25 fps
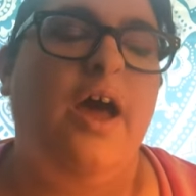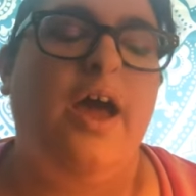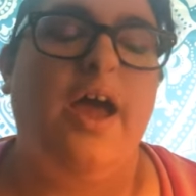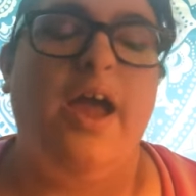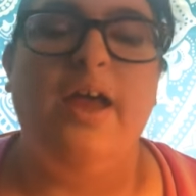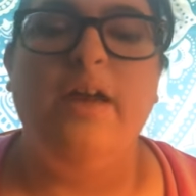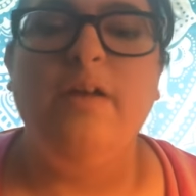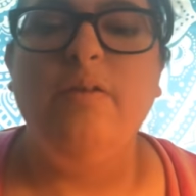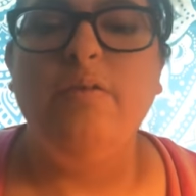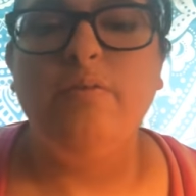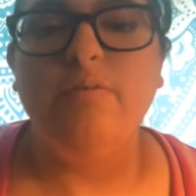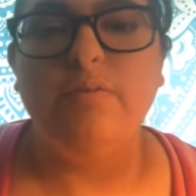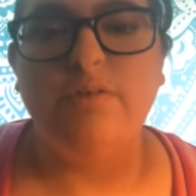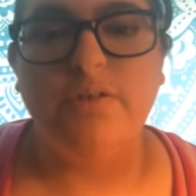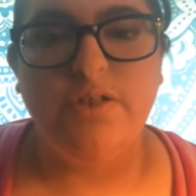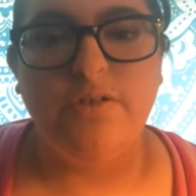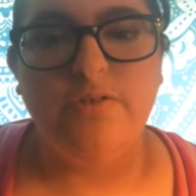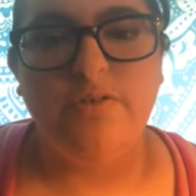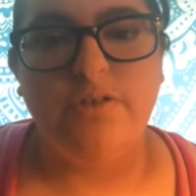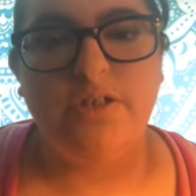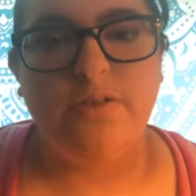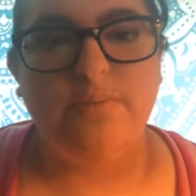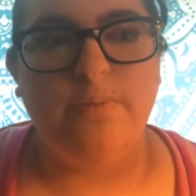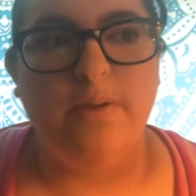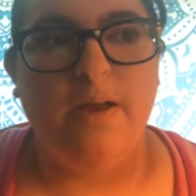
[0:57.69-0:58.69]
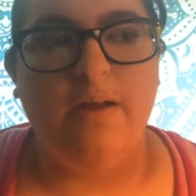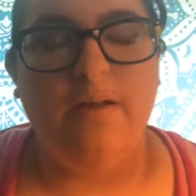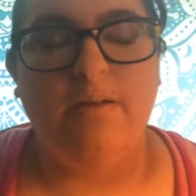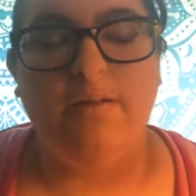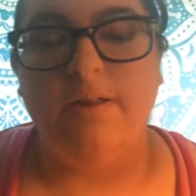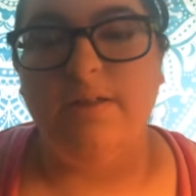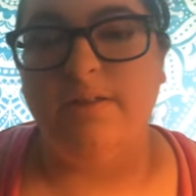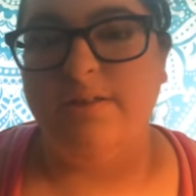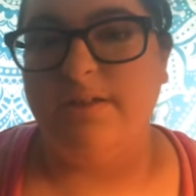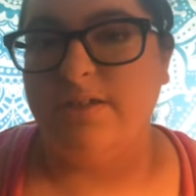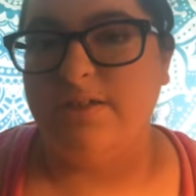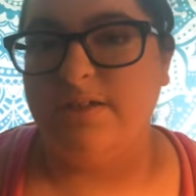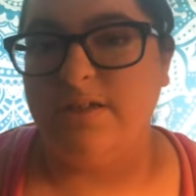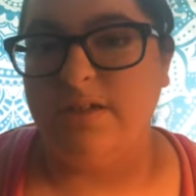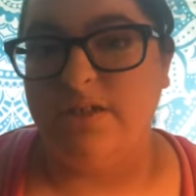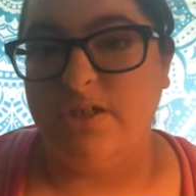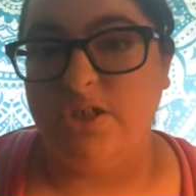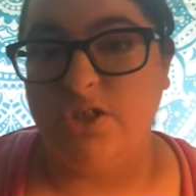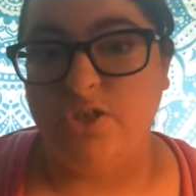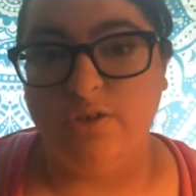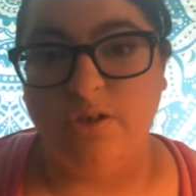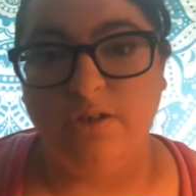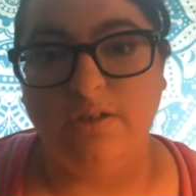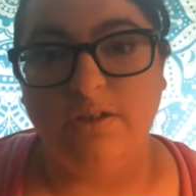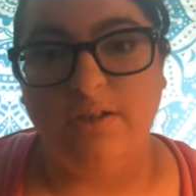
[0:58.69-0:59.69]
I don't do a spell unless it's
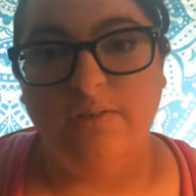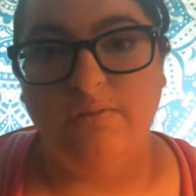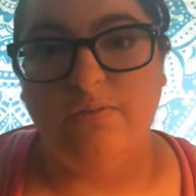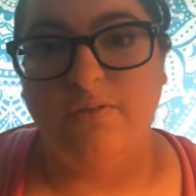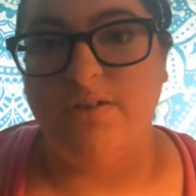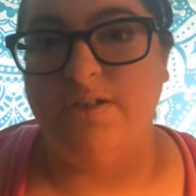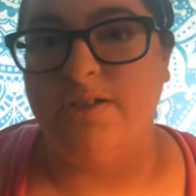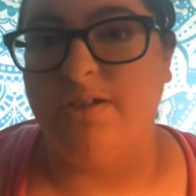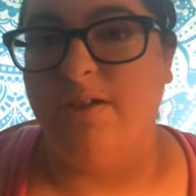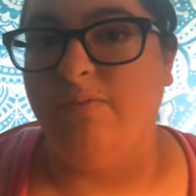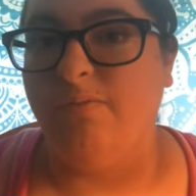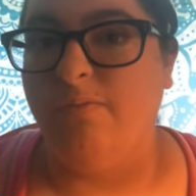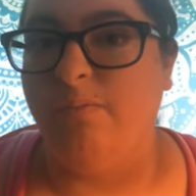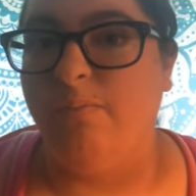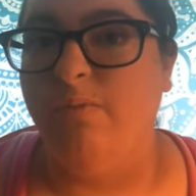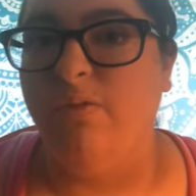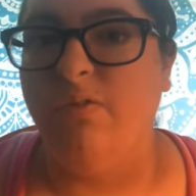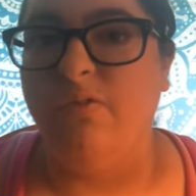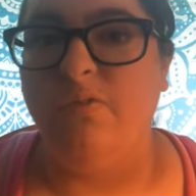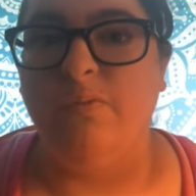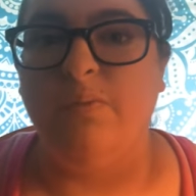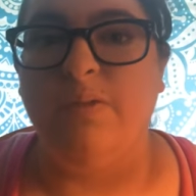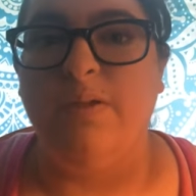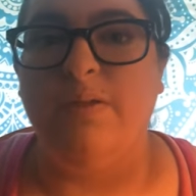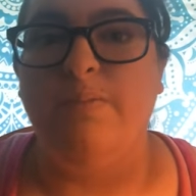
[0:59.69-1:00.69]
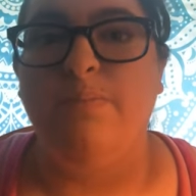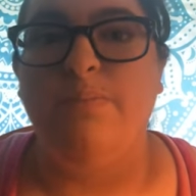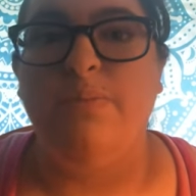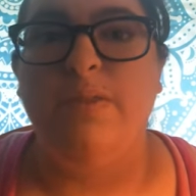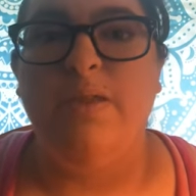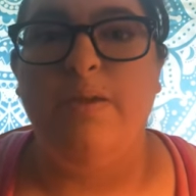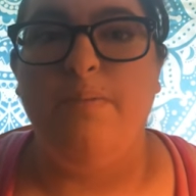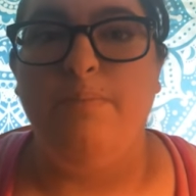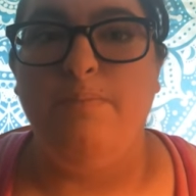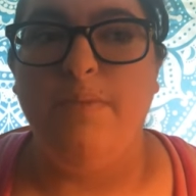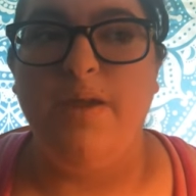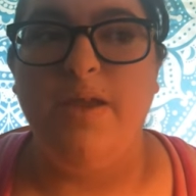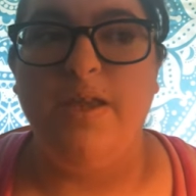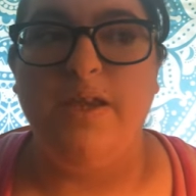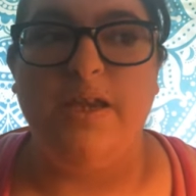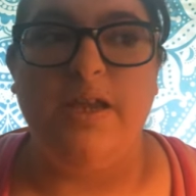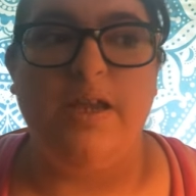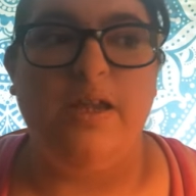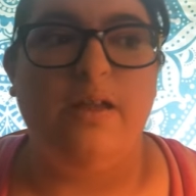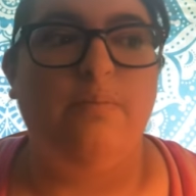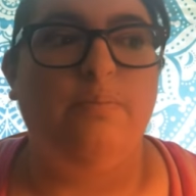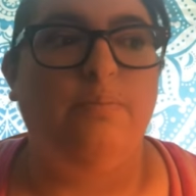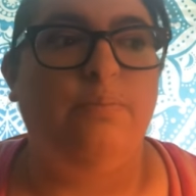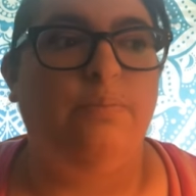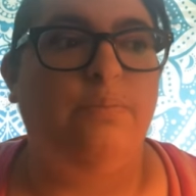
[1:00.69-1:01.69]
strictly for self-improvement, meaning
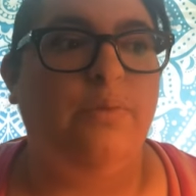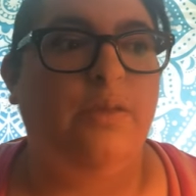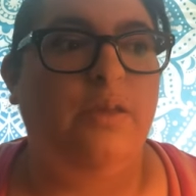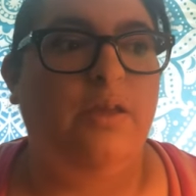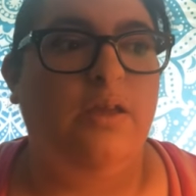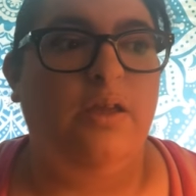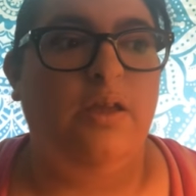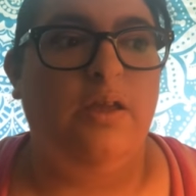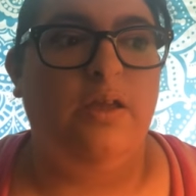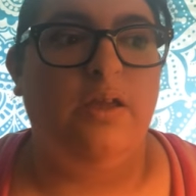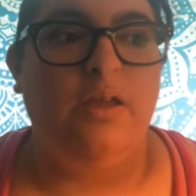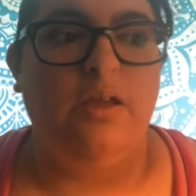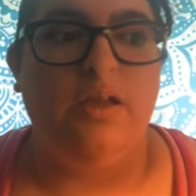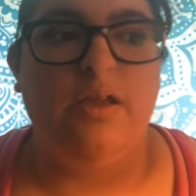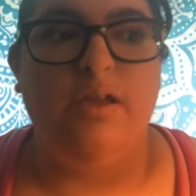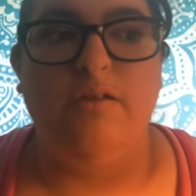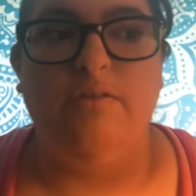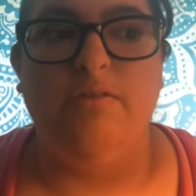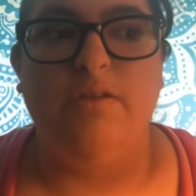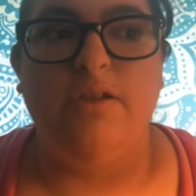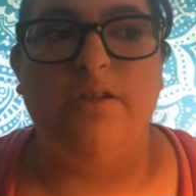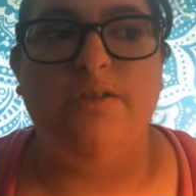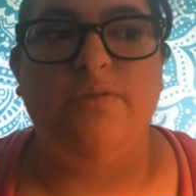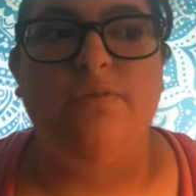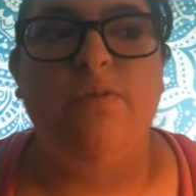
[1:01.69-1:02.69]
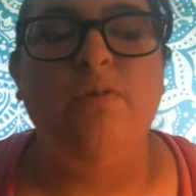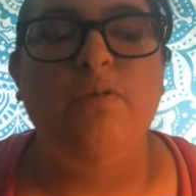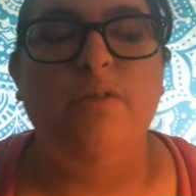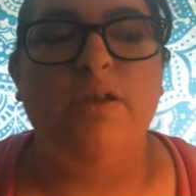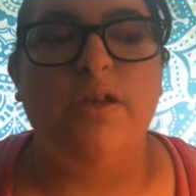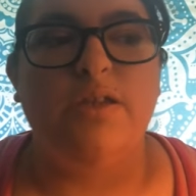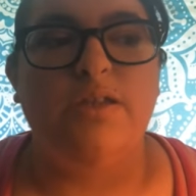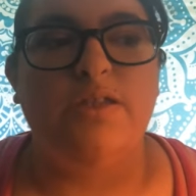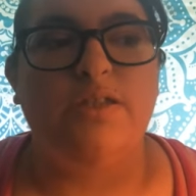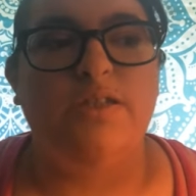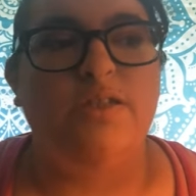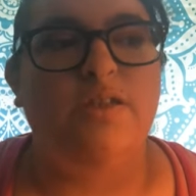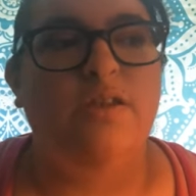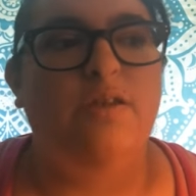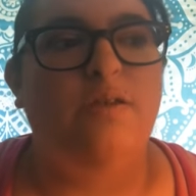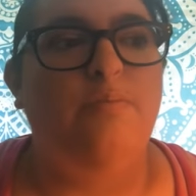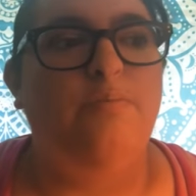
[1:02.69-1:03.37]
increased focus,